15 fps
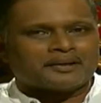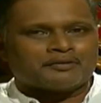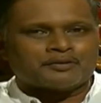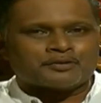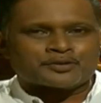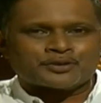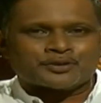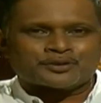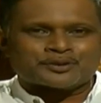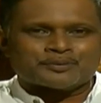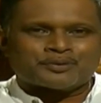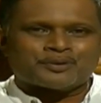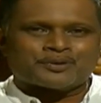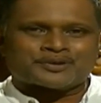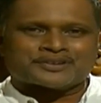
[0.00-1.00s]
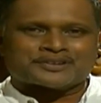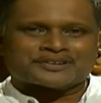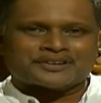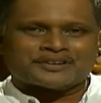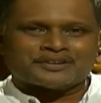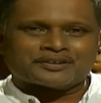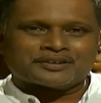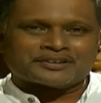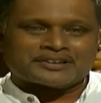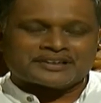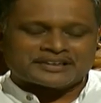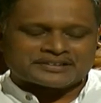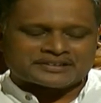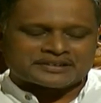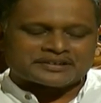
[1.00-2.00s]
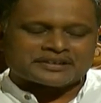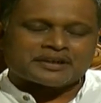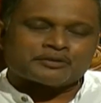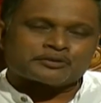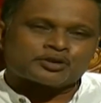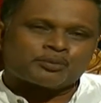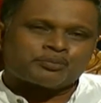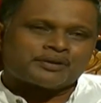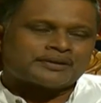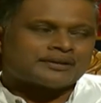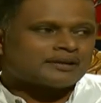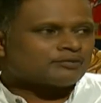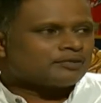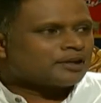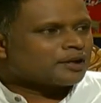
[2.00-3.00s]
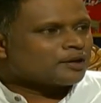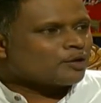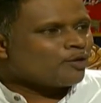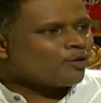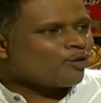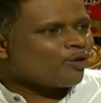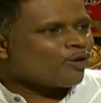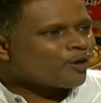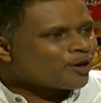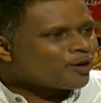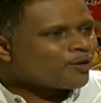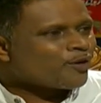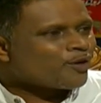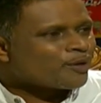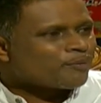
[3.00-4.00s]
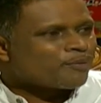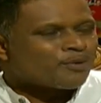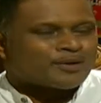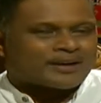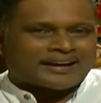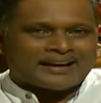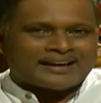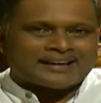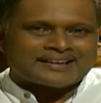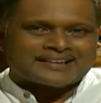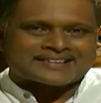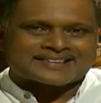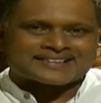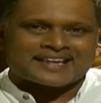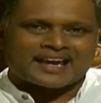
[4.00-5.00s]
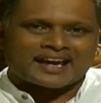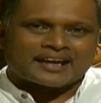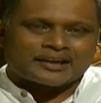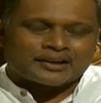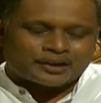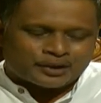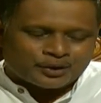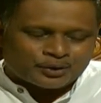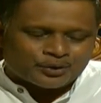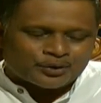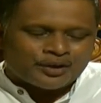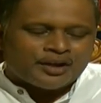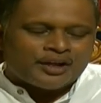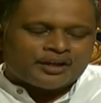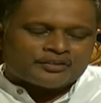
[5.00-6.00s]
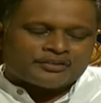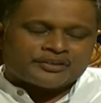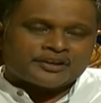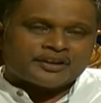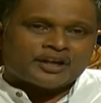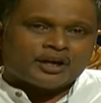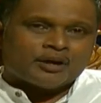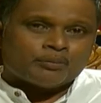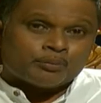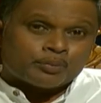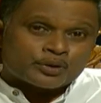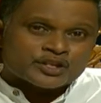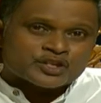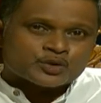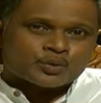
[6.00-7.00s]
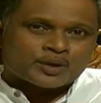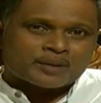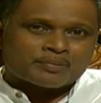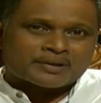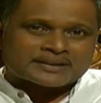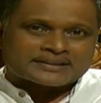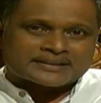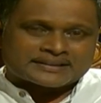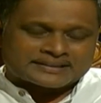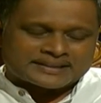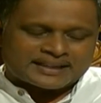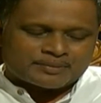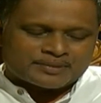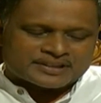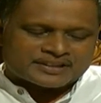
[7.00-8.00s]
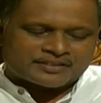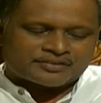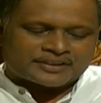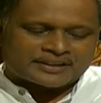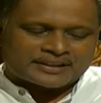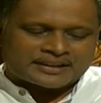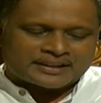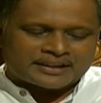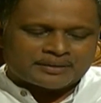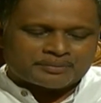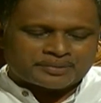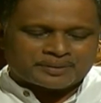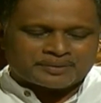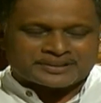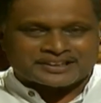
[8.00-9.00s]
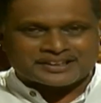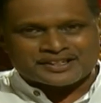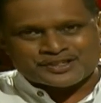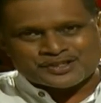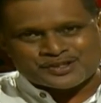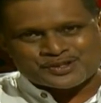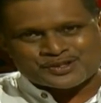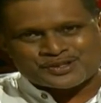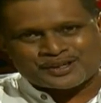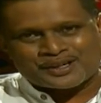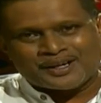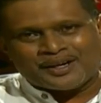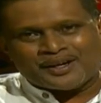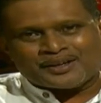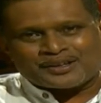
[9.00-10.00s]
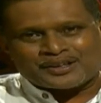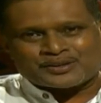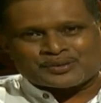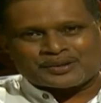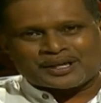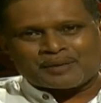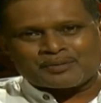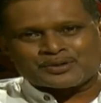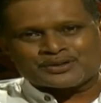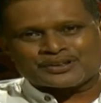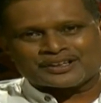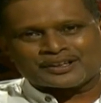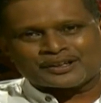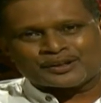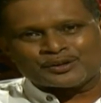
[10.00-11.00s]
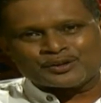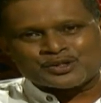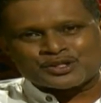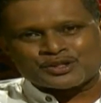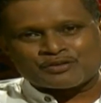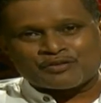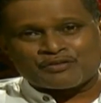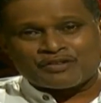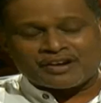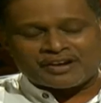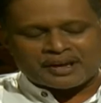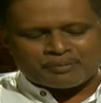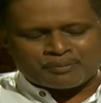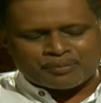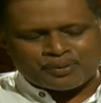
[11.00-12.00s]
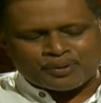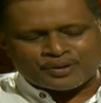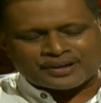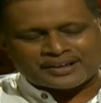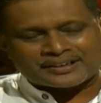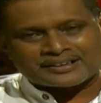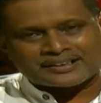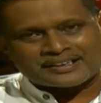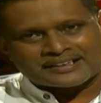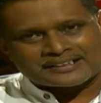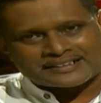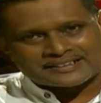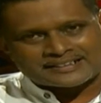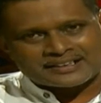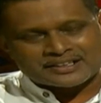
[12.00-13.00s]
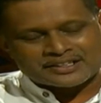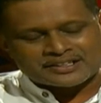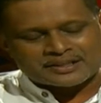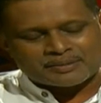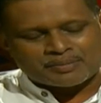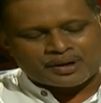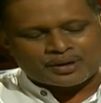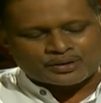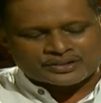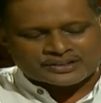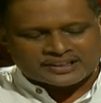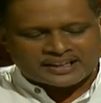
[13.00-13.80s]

we've talked about a lot of things, a topic that we can go on and on about illness and cure the Buddhist way, but time is definitely permitting us as we come to the conclusion of a very important discussion about